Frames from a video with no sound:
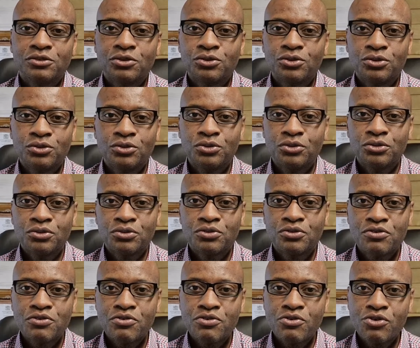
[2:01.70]
Google,
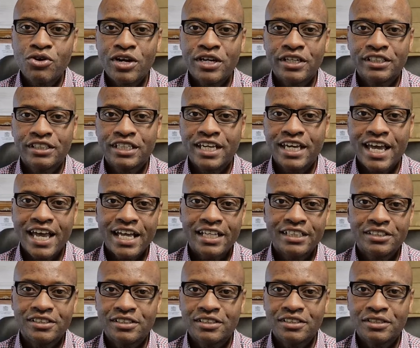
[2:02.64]
run
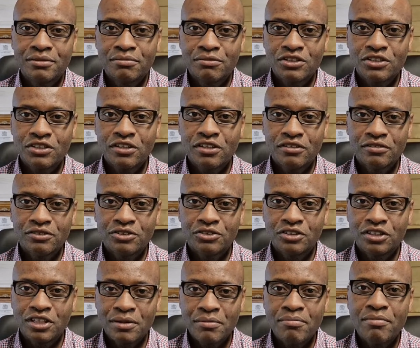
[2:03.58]
ads themselves. So
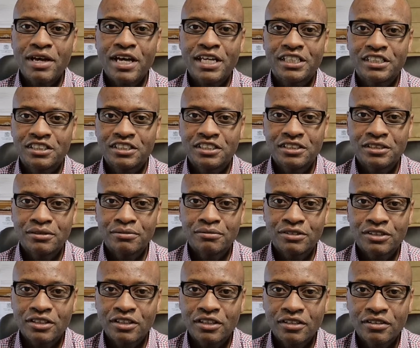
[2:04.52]
they manage it
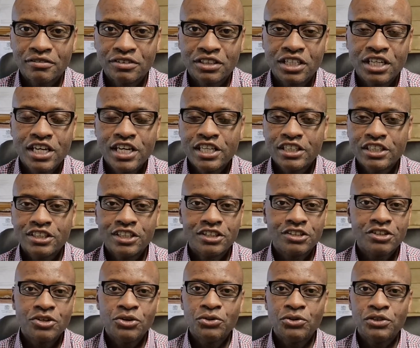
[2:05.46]
themselves. They
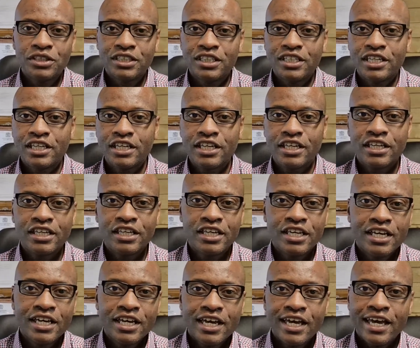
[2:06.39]
go in there
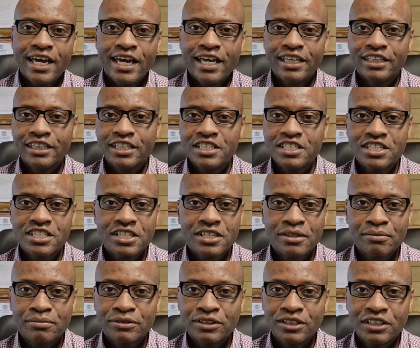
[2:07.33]
and they set
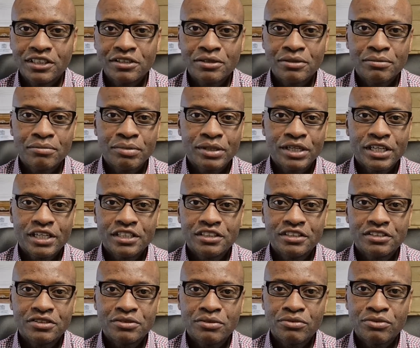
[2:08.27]
up their
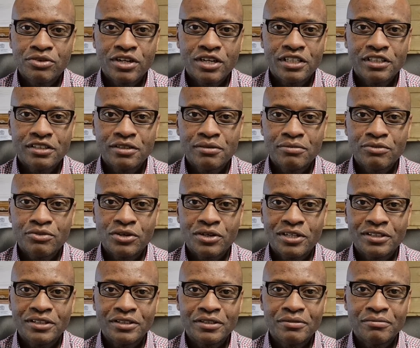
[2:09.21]
campaigns, run
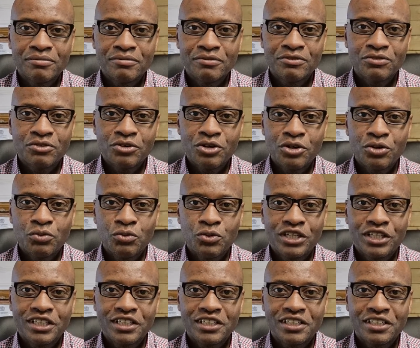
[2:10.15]
them for a
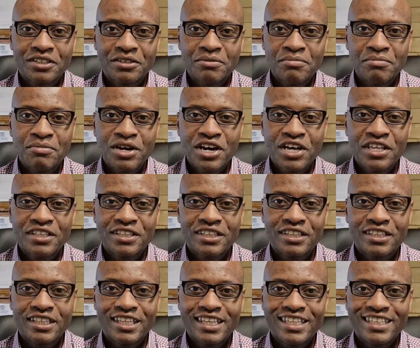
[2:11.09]
week, a month,
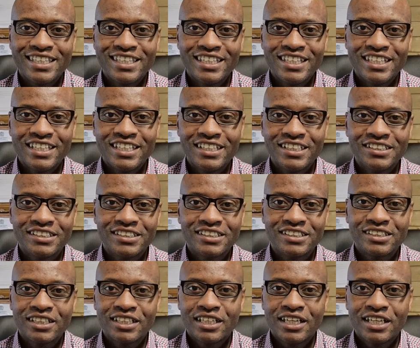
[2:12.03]
years,